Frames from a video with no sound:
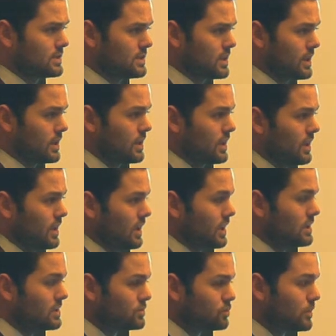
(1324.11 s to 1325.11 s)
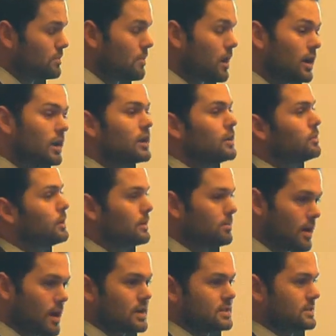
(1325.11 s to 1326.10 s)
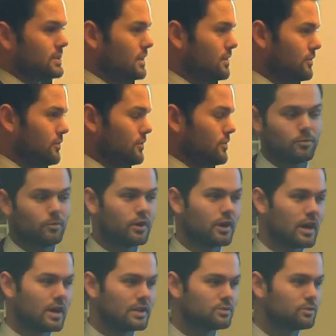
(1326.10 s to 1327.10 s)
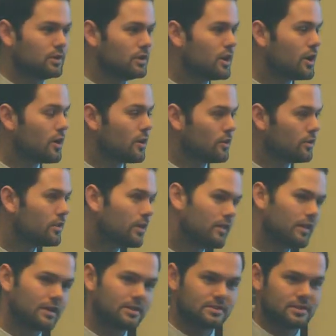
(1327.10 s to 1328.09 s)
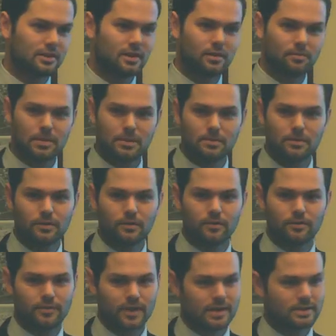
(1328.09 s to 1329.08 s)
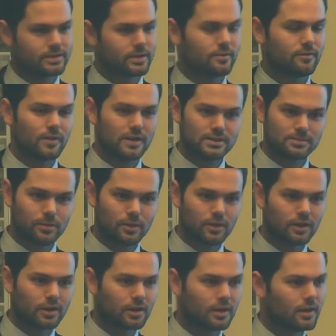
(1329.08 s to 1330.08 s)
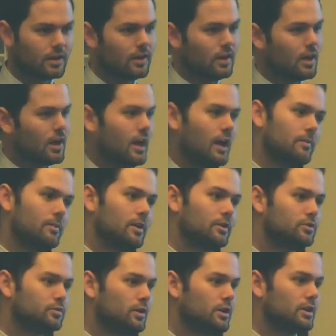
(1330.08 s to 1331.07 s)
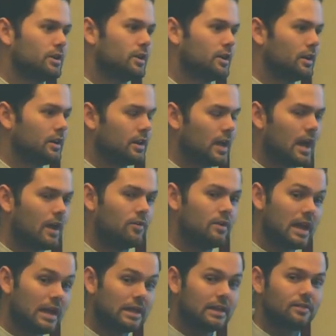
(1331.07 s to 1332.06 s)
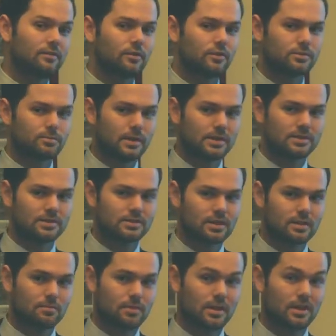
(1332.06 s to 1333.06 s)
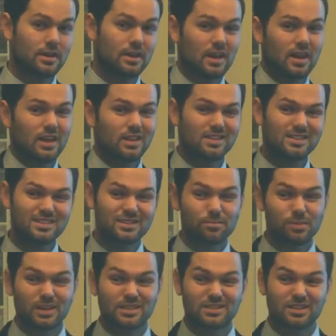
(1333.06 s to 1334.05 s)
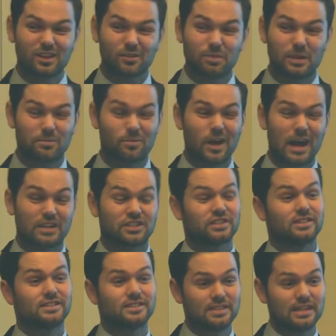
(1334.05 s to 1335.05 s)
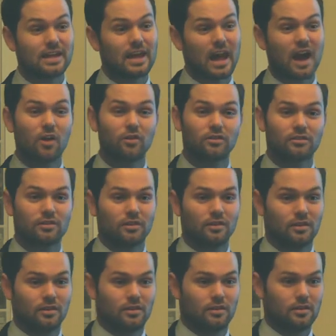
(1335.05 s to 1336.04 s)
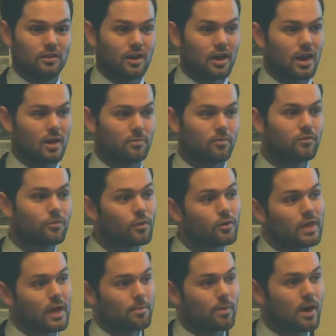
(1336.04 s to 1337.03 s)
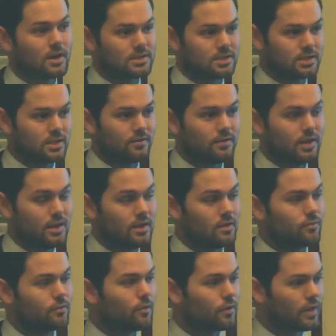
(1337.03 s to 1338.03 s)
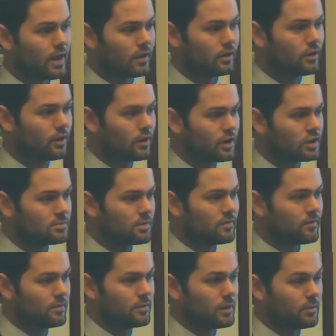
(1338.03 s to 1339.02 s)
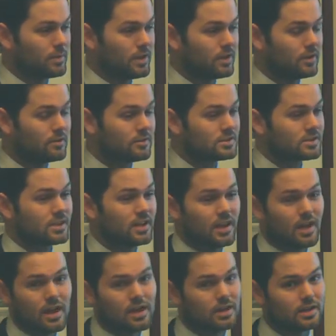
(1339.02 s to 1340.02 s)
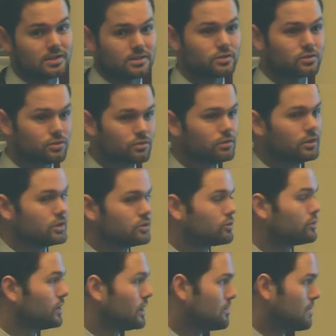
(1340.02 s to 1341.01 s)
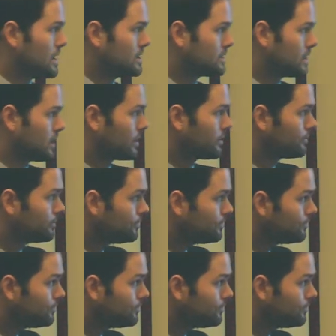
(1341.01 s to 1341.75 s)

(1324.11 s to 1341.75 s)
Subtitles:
is that it is remarkably positive. Whereas we know the things that young people face on Facebook and on Twitter and how negative those places can be, this is a place that young people actually seek out for that positivity and for that encouragement from their peers. And it's truly, truly amazing.